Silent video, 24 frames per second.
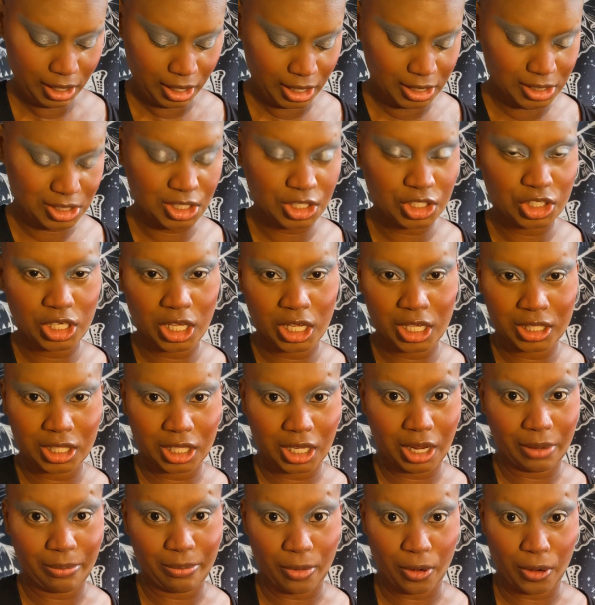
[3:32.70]
It's a shade
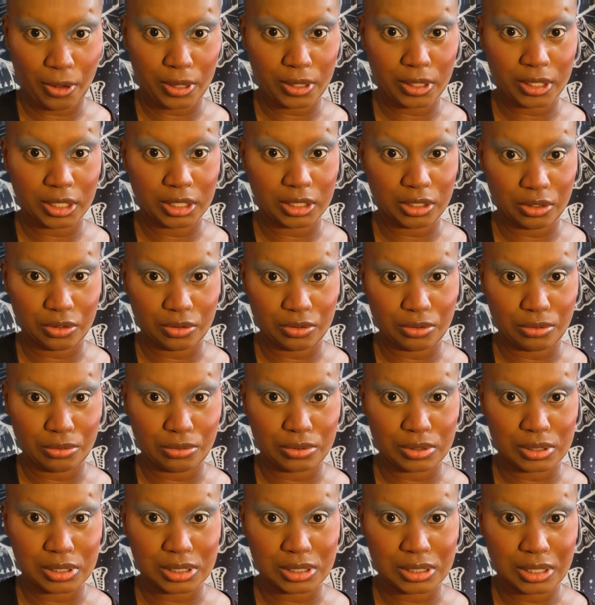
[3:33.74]
that I mainly
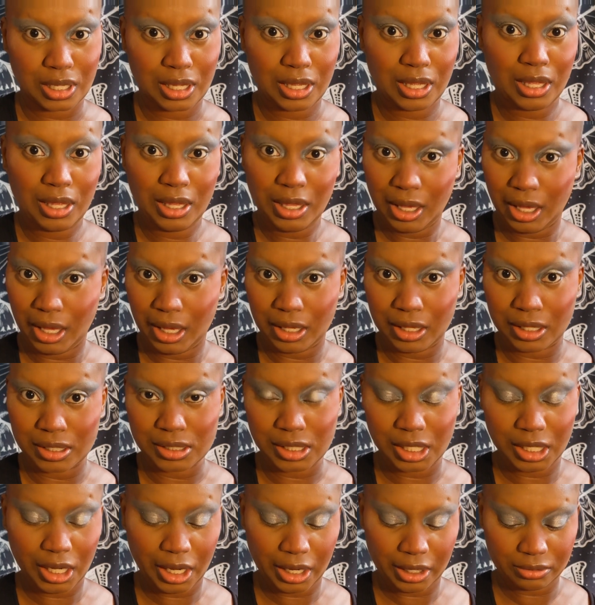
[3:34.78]
use as
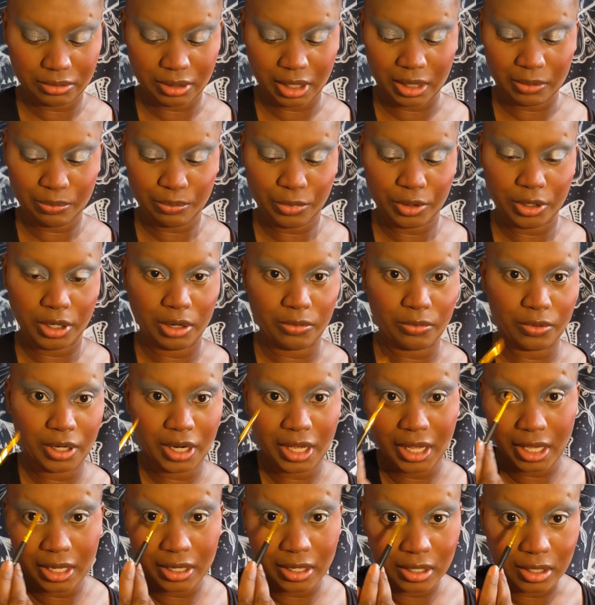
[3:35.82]
a highlight, but I went
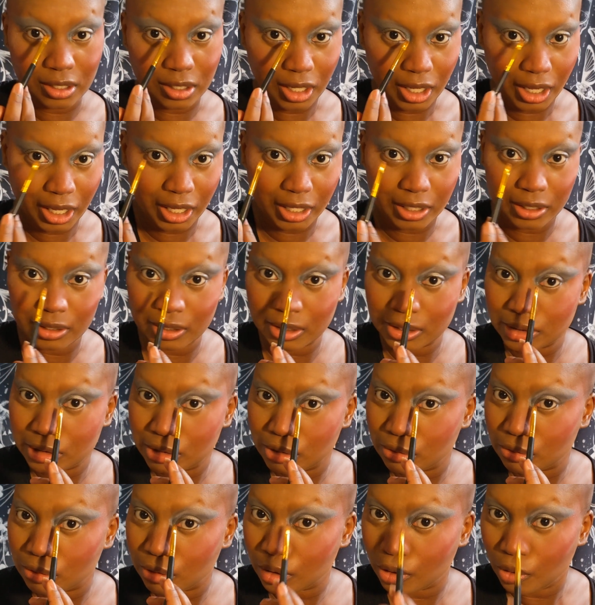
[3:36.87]
ahead and added it
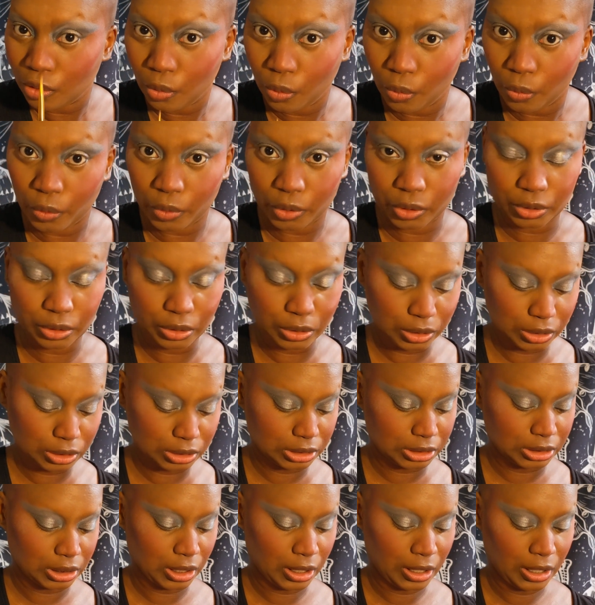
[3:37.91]
to the
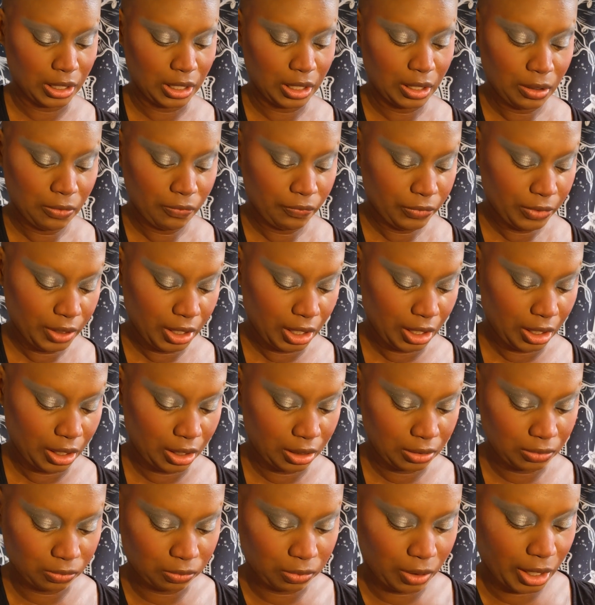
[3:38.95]
corners.
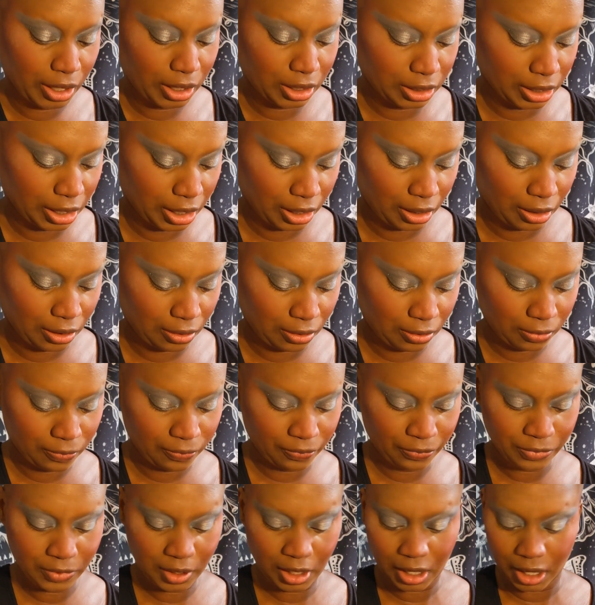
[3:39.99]
And right now,
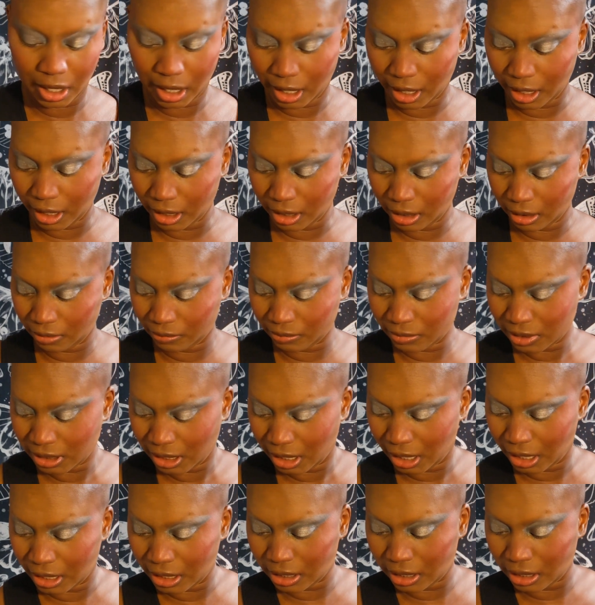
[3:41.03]
I am
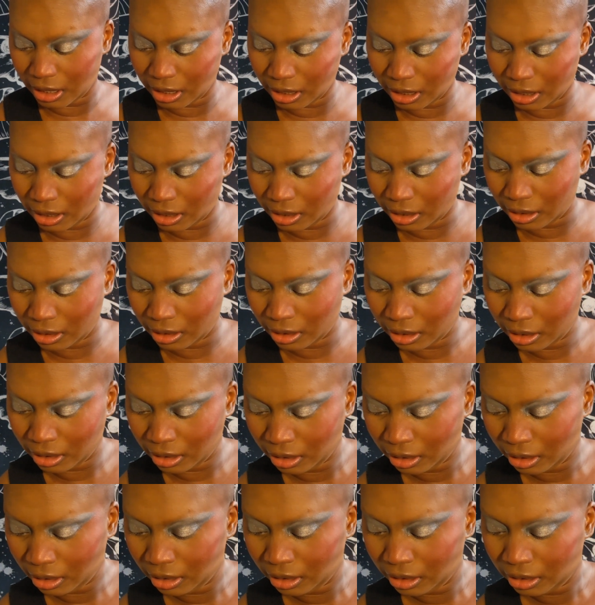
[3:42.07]
taking
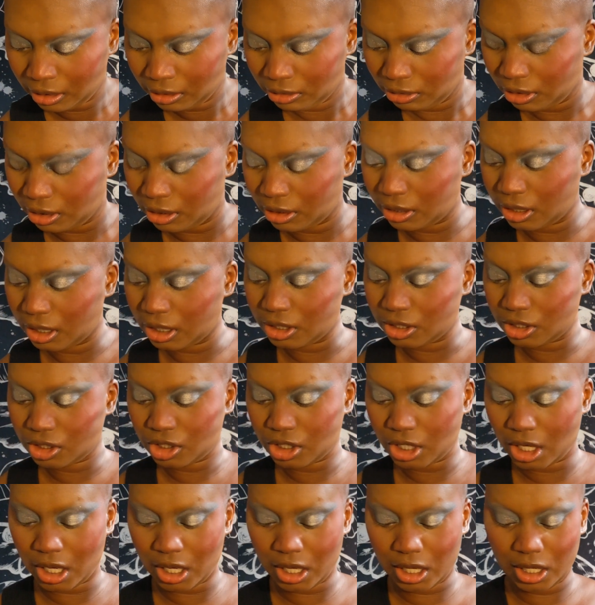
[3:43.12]
this
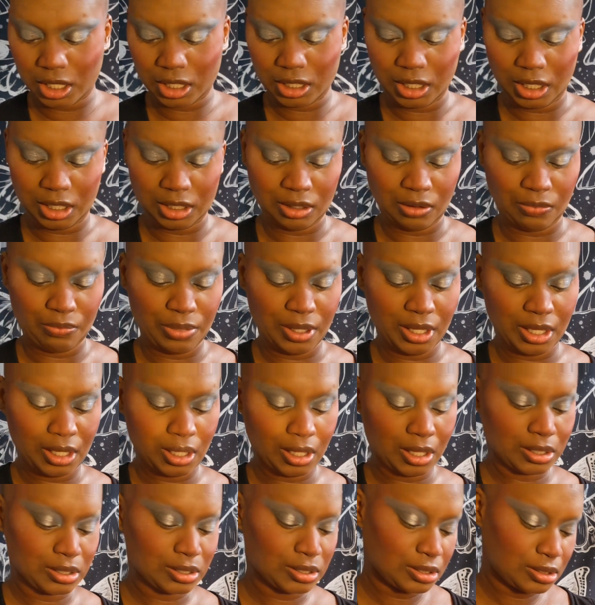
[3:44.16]
shade in the
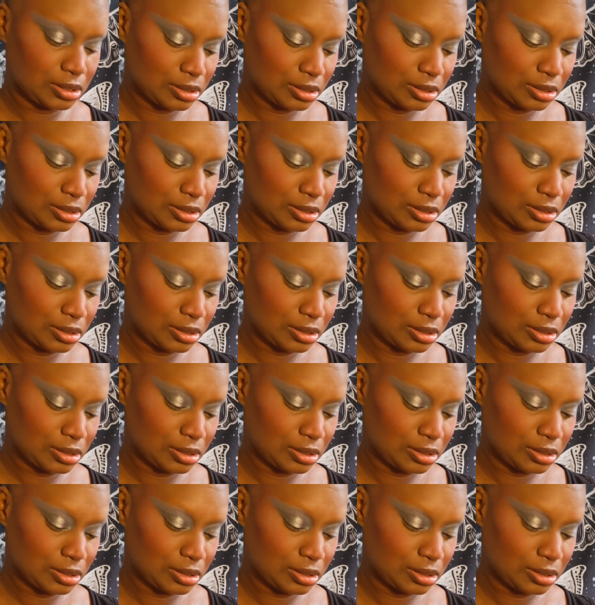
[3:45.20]
BS.